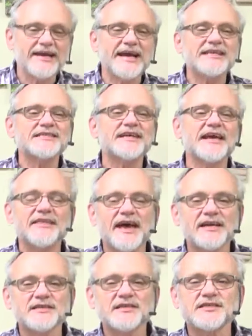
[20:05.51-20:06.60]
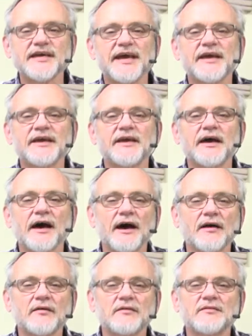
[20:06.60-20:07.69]
And I say that to say,
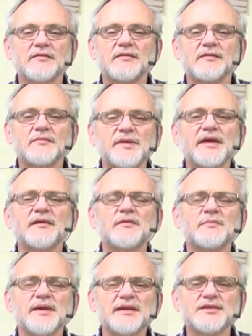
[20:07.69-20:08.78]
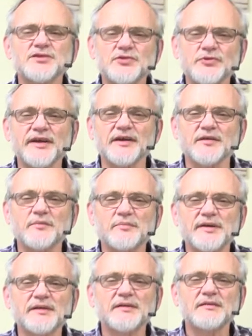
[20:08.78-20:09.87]
uh, be be discreet.
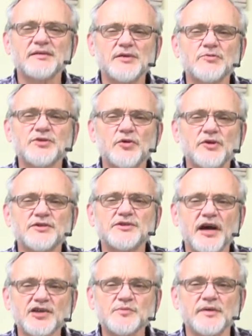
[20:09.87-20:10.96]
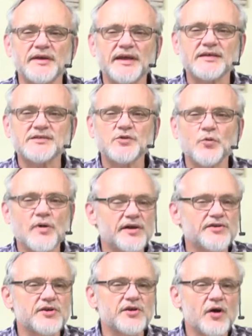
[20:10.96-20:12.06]
Be use good judgment as to where
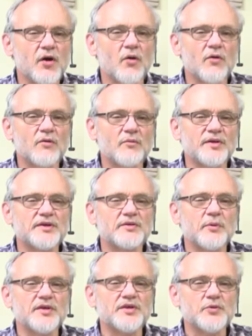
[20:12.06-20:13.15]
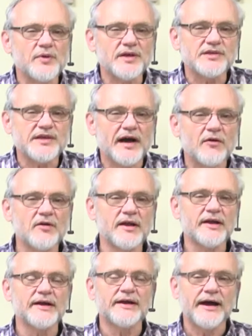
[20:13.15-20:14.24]
you go when you when you reach out.
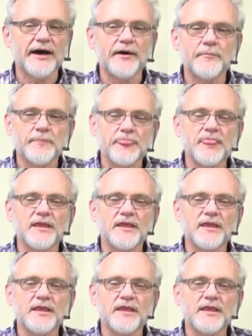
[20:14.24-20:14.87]
Um,